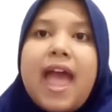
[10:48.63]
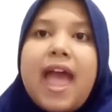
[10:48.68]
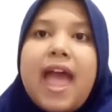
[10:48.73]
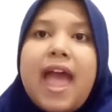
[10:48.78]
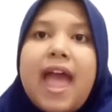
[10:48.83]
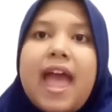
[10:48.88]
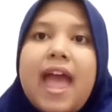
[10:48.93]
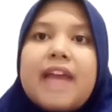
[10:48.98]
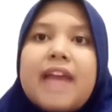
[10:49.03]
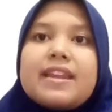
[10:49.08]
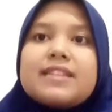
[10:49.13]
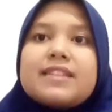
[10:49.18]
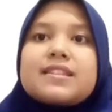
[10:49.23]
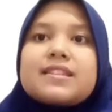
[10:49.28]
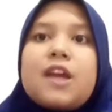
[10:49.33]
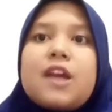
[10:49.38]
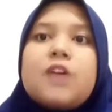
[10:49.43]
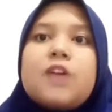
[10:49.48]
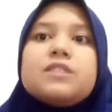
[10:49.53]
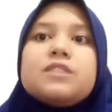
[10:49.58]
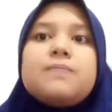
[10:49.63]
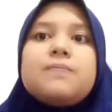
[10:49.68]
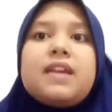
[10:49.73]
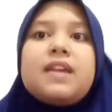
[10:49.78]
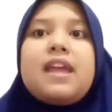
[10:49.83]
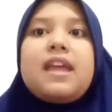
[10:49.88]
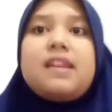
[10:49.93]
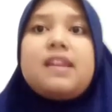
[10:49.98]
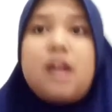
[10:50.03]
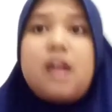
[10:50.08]
And is caused by
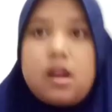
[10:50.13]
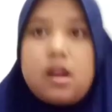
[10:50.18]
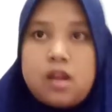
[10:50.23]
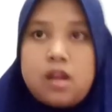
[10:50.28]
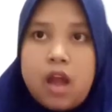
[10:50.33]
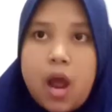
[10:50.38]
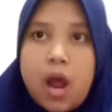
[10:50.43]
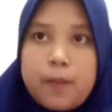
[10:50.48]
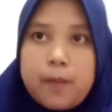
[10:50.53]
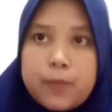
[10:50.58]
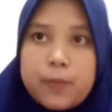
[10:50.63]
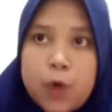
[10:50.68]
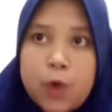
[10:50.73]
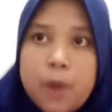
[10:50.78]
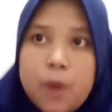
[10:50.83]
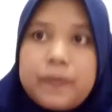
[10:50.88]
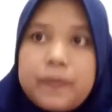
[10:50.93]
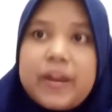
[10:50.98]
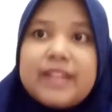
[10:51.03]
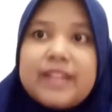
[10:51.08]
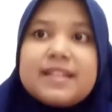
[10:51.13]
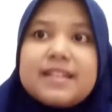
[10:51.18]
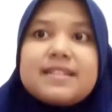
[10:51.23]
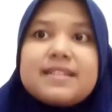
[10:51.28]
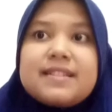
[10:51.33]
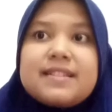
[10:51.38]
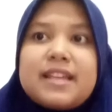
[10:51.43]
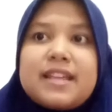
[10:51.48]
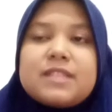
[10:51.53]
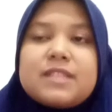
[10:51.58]
an inappropriate
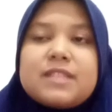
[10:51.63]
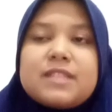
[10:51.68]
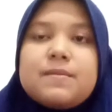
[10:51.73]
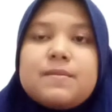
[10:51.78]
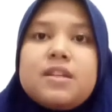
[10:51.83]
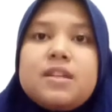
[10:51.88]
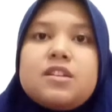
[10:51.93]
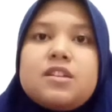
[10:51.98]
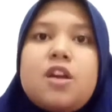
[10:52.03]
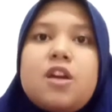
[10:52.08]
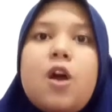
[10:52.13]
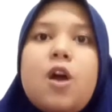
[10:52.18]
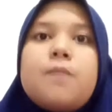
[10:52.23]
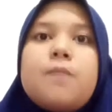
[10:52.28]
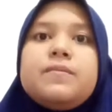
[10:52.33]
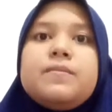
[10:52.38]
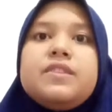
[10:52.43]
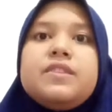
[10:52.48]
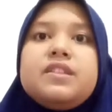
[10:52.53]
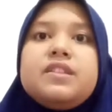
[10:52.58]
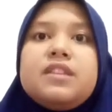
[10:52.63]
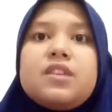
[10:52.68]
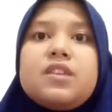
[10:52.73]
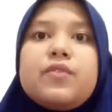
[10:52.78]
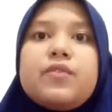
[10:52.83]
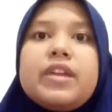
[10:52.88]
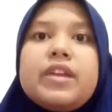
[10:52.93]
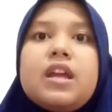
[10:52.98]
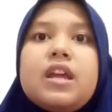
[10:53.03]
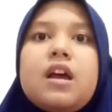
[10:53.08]
assessment of the
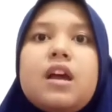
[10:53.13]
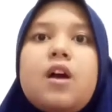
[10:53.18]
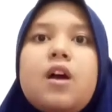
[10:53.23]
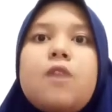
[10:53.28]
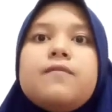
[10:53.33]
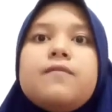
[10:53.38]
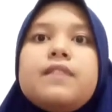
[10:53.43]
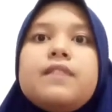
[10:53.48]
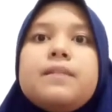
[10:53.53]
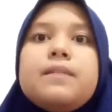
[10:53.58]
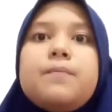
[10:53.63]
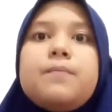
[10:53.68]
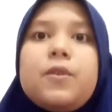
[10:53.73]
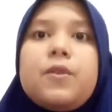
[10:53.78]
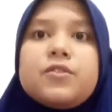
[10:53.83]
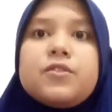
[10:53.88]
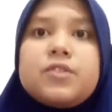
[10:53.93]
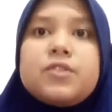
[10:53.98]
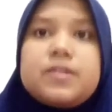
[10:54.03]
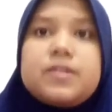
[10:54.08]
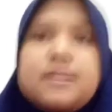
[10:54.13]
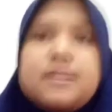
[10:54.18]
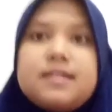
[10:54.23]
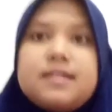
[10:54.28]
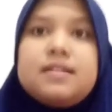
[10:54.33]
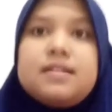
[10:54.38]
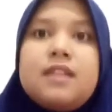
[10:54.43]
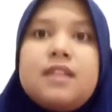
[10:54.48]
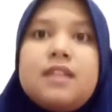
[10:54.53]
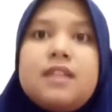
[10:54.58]
degree of
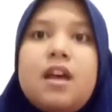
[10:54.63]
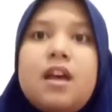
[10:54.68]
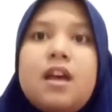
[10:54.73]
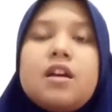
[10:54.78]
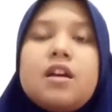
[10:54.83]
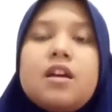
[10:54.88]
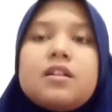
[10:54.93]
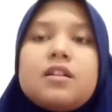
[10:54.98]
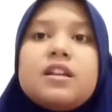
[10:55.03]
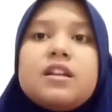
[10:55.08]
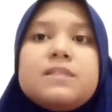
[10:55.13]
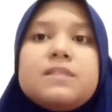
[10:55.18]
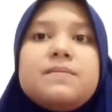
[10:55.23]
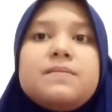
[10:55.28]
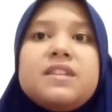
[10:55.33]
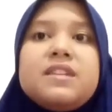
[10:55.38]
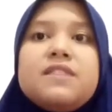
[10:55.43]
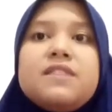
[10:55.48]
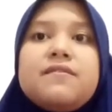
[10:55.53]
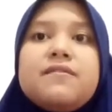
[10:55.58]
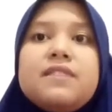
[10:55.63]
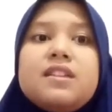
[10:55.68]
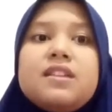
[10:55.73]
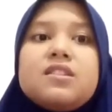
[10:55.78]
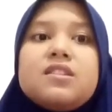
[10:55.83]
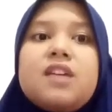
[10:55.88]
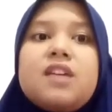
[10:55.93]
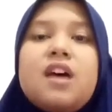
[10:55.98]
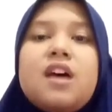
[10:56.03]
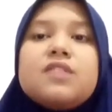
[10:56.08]
imposition, cost
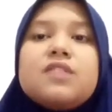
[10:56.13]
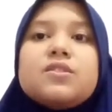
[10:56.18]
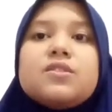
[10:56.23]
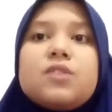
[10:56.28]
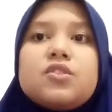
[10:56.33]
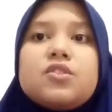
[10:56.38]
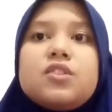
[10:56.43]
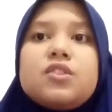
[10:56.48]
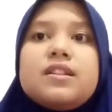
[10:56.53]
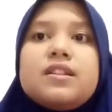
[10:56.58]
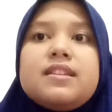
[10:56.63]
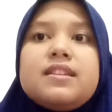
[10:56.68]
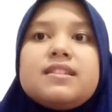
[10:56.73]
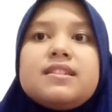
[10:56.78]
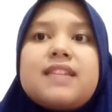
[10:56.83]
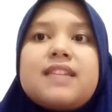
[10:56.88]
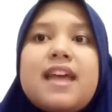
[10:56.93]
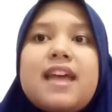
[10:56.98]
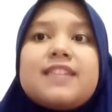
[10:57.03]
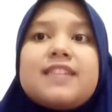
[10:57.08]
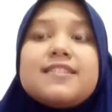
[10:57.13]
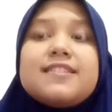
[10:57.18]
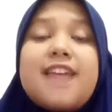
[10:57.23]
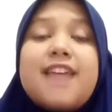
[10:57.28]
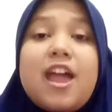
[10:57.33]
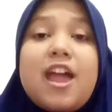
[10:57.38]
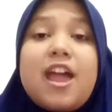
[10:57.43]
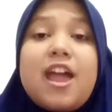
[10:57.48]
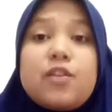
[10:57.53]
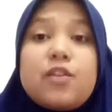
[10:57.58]
benefits, social
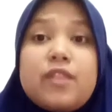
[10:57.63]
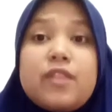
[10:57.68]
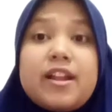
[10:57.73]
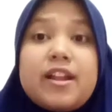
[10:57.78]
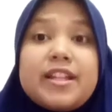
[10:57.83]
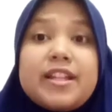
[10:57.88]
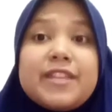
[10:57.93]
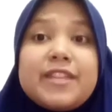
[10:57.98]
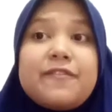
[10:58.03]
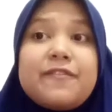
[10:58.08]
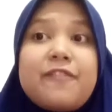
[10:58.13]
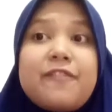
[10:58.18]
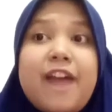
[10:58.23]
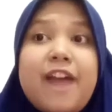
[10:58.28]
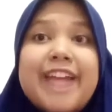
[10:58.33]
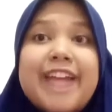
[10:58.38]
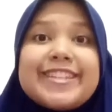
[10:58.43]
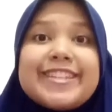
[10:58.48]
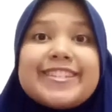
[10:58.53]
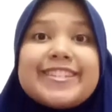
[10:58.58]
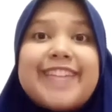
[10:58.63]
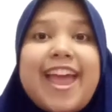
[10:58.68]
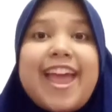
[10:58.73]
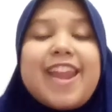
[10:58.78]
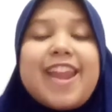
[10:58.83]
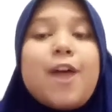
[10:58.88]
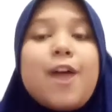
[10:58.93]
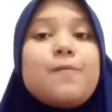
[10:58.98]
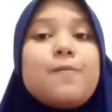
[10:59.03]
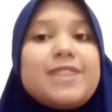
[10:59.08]
distance, and relative rights
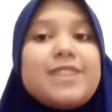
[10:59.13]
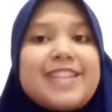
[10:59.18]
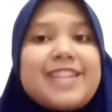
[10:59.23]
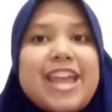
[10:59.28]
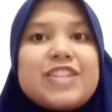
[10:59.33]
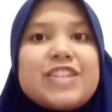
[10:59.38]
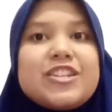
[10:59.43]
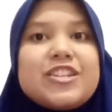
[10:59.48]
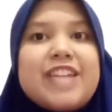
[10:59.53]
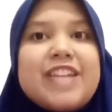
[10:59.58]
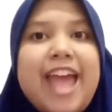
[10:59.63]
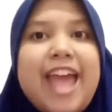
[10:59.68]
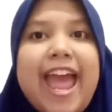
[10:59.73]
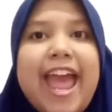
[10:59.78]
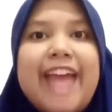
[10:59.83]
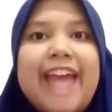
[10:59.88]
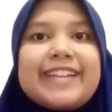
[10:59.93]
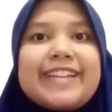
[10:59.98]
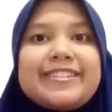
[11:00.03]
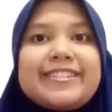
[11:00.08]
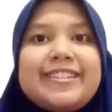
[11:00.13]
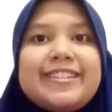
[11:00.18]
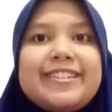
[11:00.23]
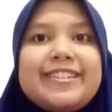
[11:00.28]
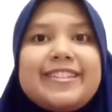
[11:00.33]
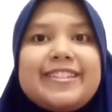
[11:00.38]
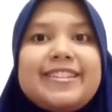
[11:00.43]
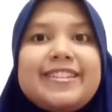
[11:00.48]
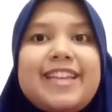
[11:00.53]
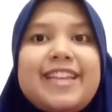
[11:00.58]
and obligation
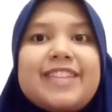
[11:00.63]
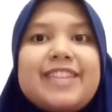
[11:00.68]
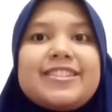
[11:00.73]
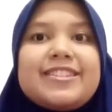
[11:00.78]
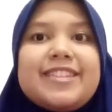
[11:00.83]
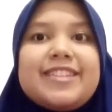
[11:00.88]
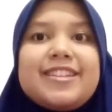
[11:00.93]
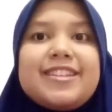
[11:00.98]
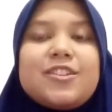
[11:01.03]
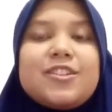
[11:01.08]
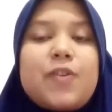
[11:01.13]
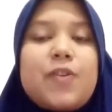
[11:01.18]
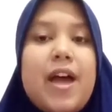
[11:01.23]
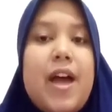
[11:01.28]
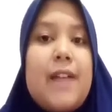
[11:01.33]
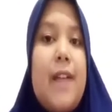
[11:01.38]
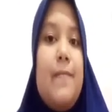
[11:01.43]
acts, etc.